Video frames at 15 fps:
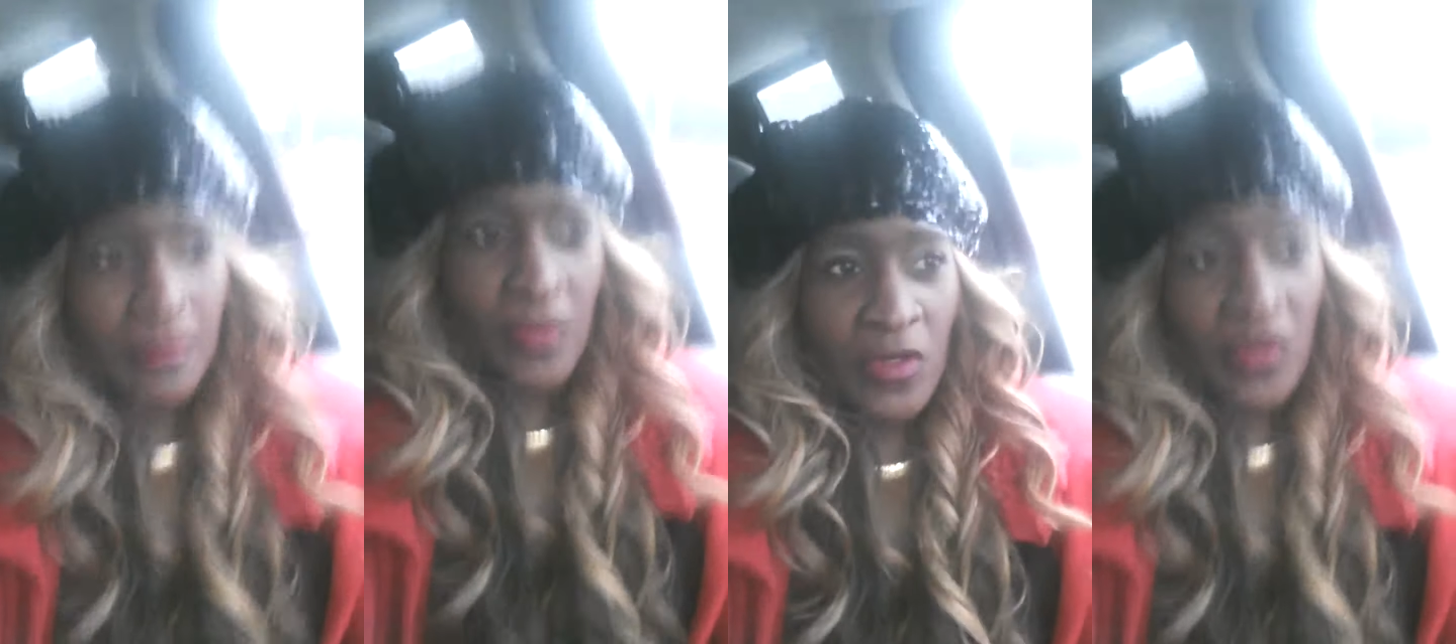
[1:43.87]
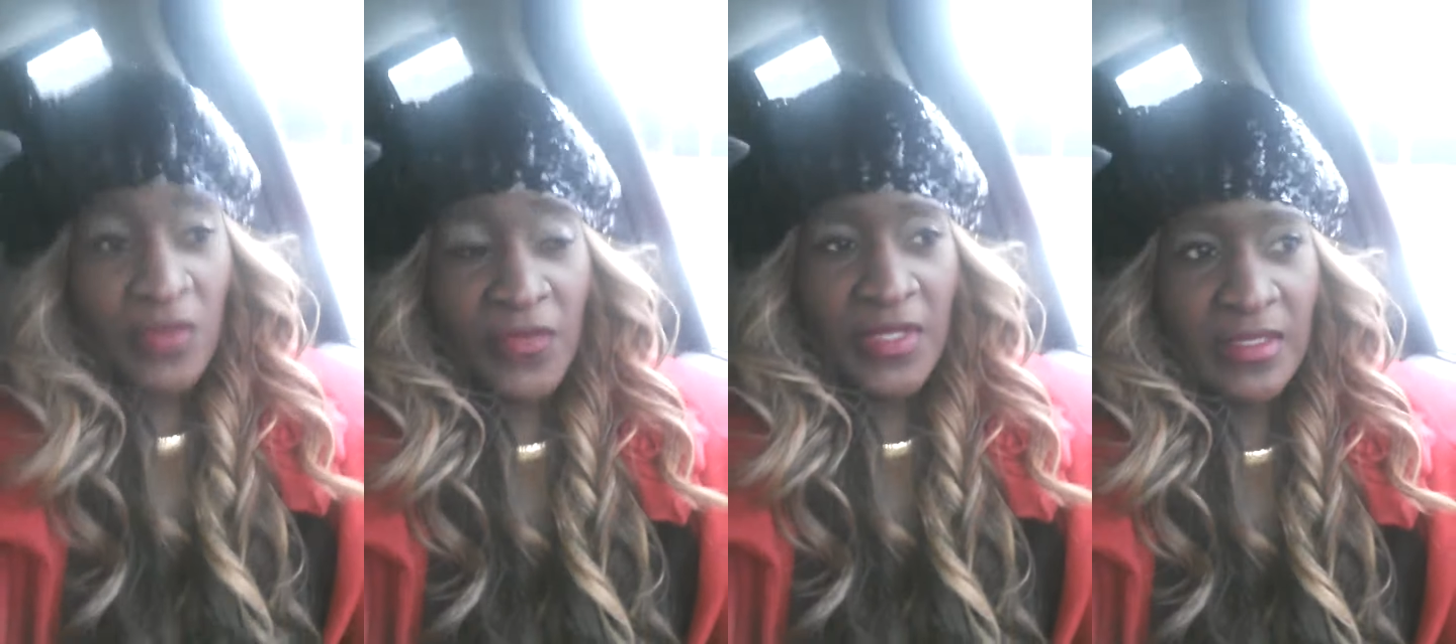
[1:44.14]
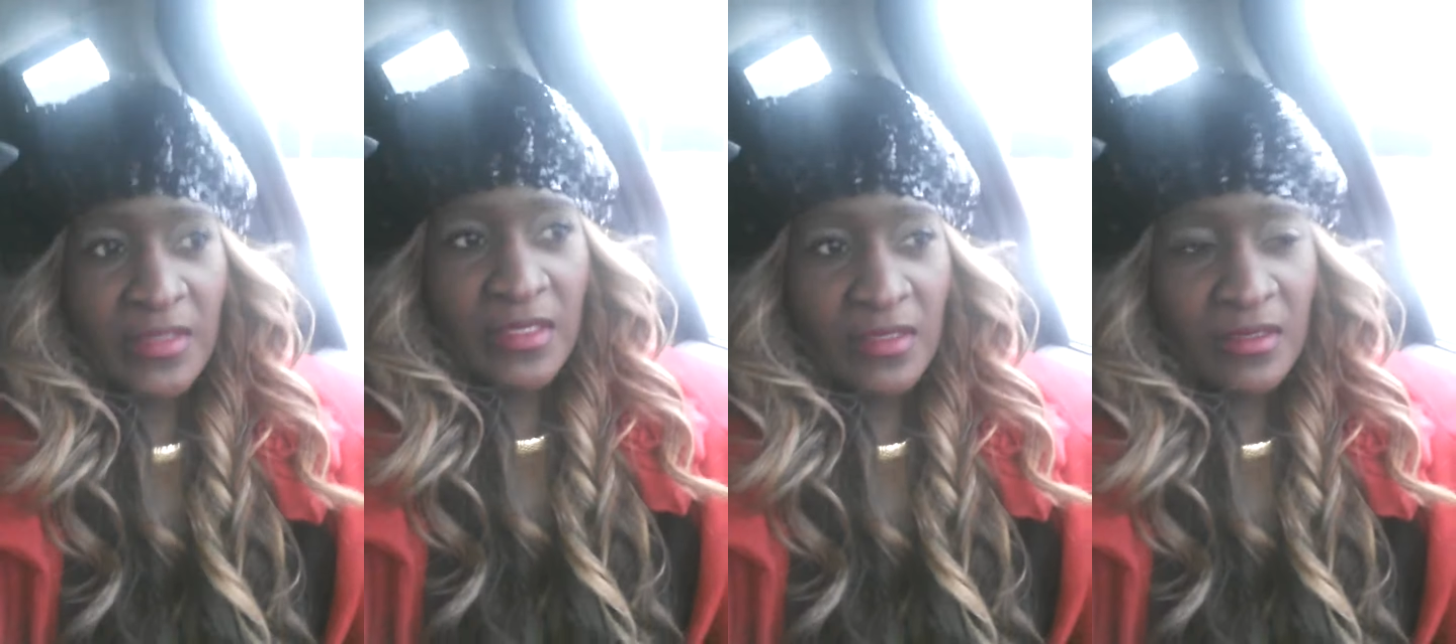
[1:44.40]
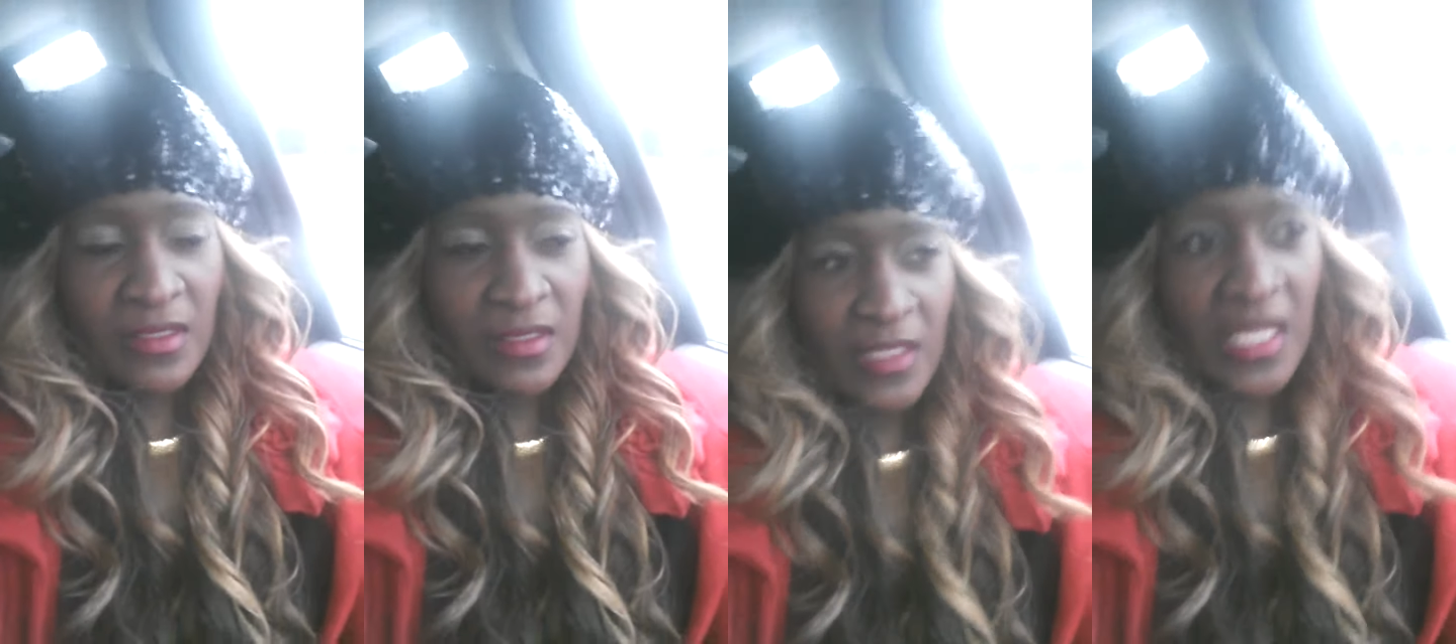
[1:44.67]
or
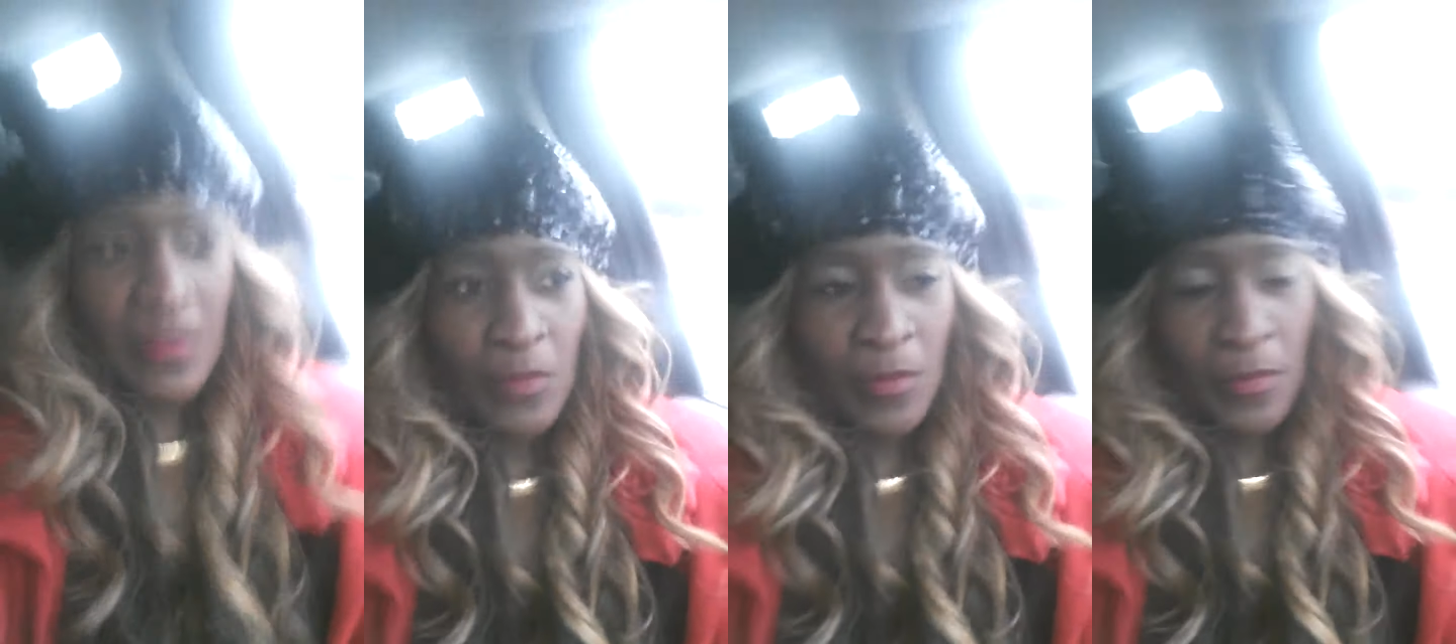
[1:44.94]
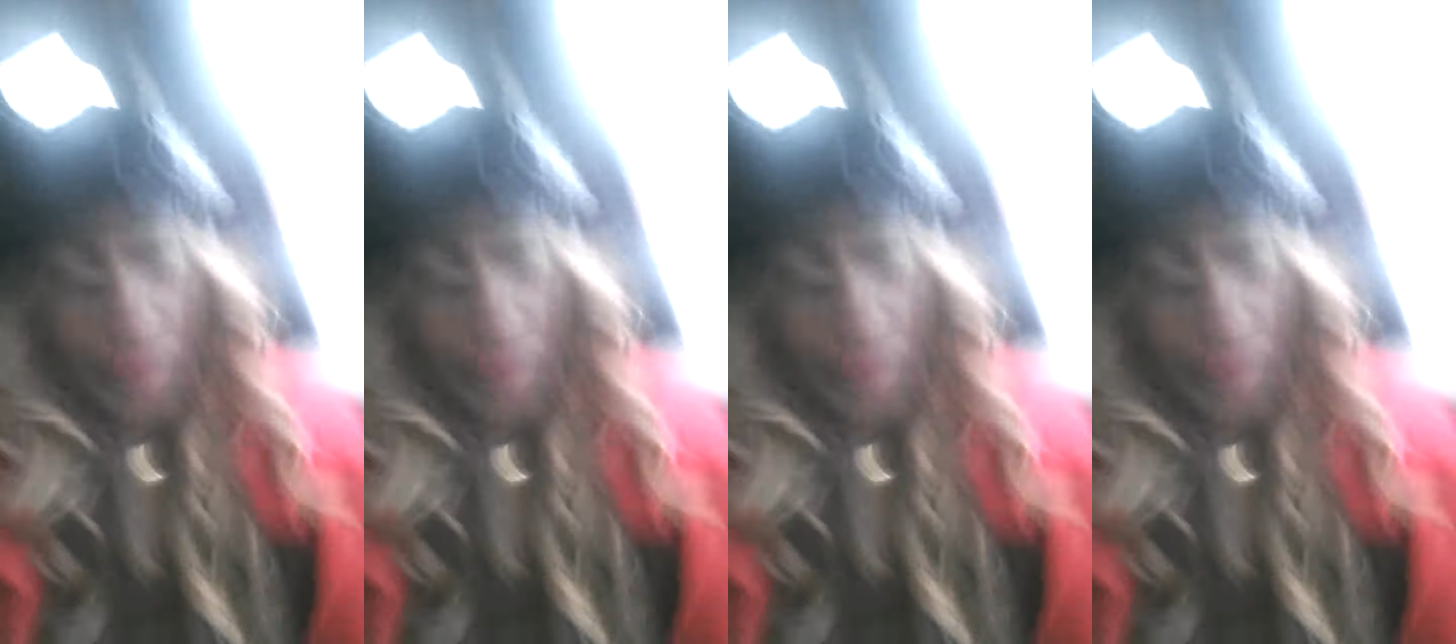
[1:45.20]
invented to label